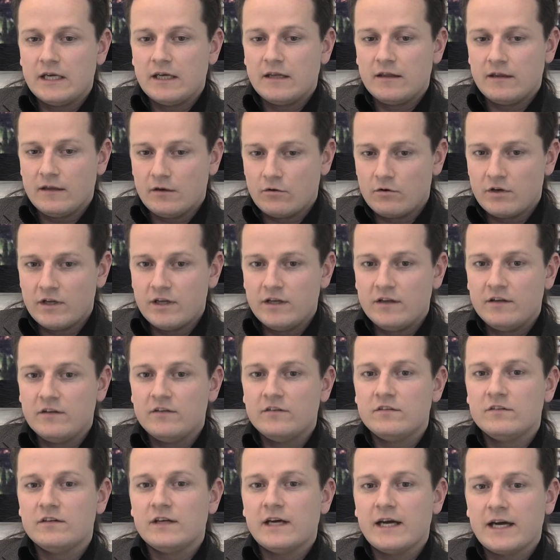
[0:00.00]
there
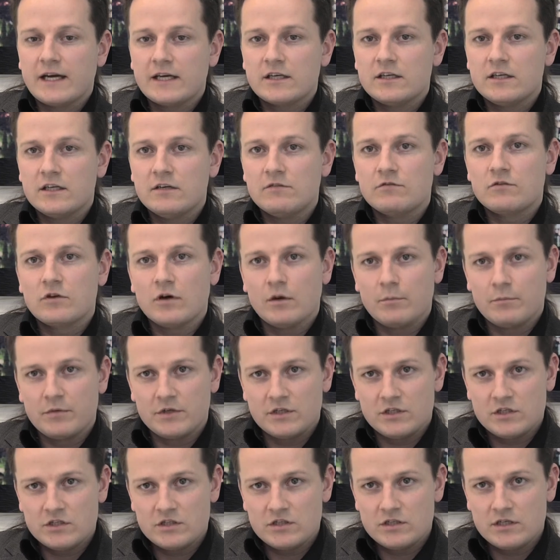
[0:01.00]
is active
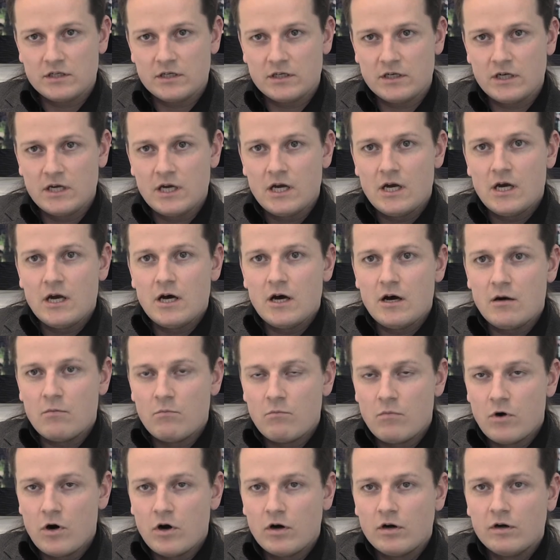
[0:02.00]
competition
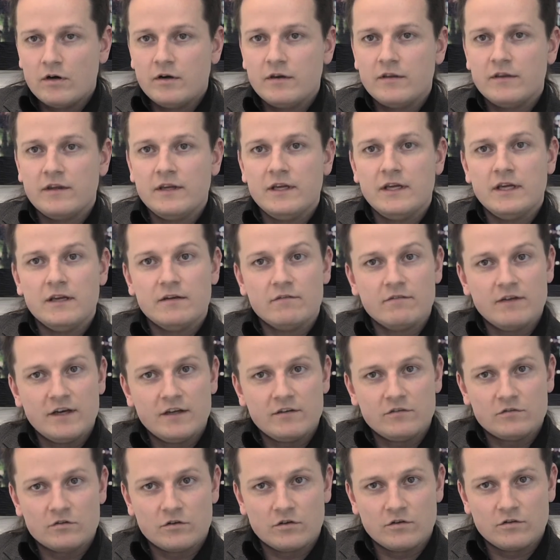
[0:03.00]
among the
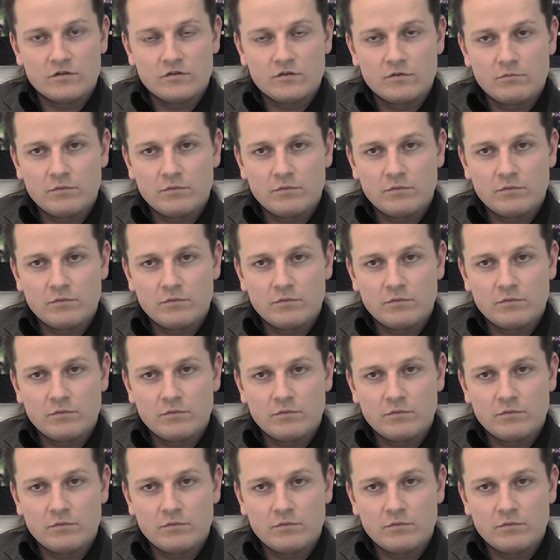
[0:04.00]
investors.